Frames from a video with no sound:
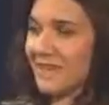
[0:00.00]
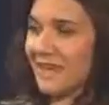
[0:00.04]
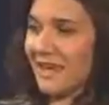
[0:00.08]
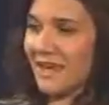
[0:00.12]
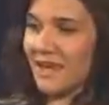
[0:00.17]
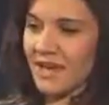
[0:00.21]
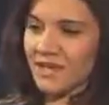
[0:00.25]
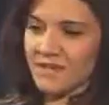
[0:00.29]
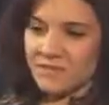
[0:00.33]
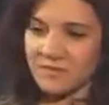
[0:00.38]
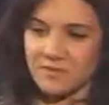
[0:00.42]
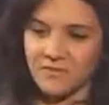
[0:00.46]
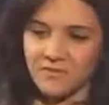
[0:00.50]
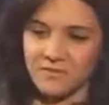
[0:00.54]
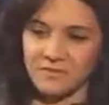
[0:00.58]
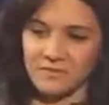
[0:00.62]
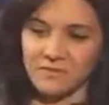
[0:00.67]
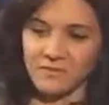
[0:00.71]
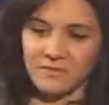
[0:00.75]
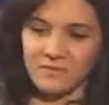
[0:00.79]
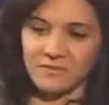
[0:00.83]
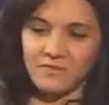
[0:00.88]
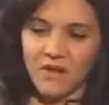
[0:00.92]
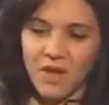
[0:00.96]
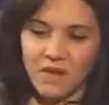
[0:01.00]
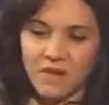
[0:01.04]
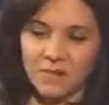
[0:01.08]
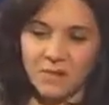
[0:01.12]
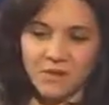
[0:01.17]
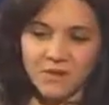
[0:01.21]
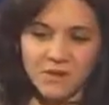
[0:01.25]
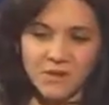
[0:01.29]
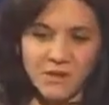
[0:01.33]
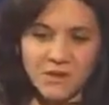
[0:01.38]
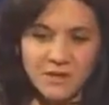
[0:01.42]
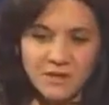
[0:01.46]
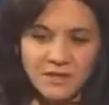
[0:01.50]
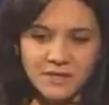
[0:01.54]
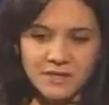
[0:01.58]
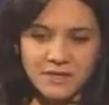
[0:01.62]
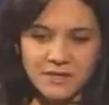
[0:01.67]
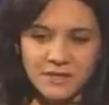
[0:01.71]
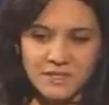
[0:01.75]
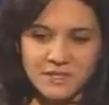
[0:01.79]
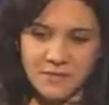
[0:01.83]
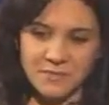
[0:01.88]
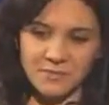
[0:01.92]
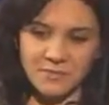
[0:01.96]
as we've talked about, there
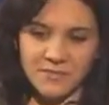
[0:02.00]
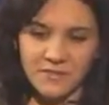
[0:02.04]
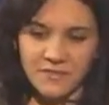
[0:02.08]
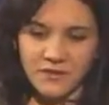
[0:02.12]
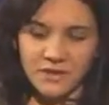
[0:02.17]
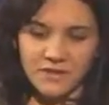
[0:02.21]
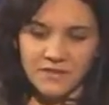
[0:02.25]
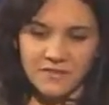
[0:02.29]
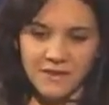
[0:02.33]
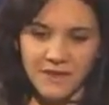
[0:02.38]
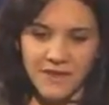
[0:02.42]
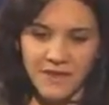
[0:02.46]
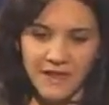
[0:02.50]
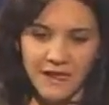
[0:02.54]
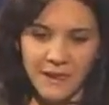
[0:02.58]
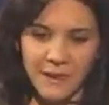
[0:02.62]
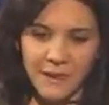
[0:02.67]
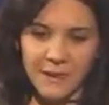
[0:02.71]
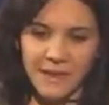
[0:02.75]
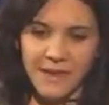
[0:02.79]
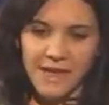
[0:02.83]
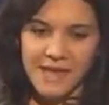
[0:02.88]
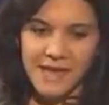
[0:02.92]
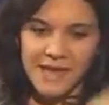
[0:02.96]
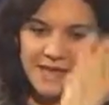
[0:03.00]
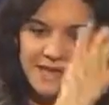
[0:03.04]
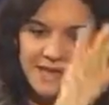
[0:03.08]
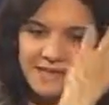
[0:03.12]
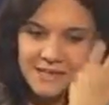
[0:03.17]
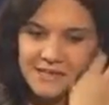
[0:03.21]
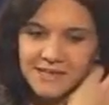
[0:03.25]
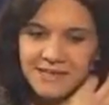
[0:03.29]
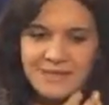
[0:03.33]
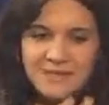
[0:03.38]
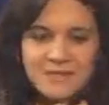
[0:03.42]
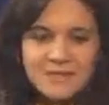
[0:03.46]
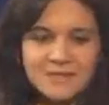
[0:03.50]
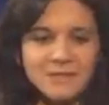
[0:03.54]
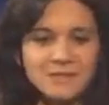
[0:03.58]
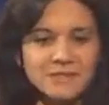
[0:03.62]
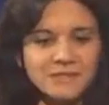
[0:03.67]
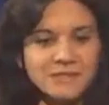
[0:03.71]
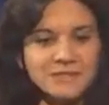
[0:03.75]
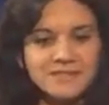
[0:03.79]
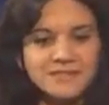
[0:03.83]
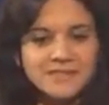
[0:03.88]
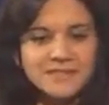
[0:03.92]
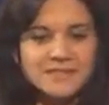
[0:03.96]
is some sort of
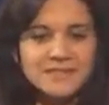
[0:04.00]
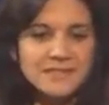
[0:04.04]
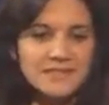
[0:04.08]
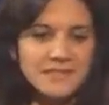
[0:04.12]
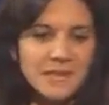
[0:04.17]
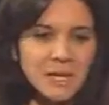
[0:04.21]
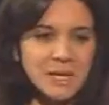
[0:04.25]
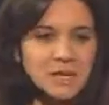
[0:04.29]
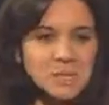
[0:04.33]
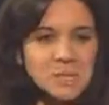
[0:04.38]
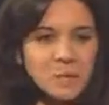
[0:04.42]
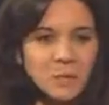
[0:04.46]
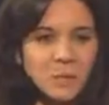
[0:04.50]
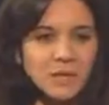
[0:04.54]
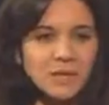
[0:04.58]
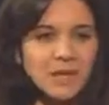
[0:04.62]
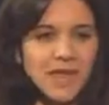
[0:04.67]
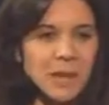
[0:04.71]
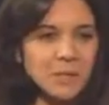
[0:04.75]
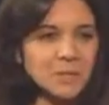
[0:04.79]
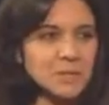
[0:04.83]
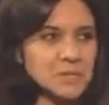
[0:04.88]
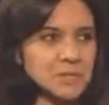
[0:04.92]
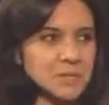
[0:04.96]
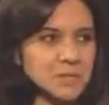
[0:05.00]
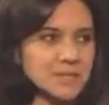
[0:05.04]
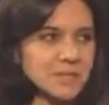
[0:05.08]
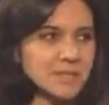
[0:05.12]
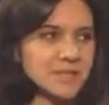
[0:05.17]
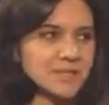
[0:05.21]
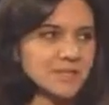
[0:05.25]
sexual chemistry,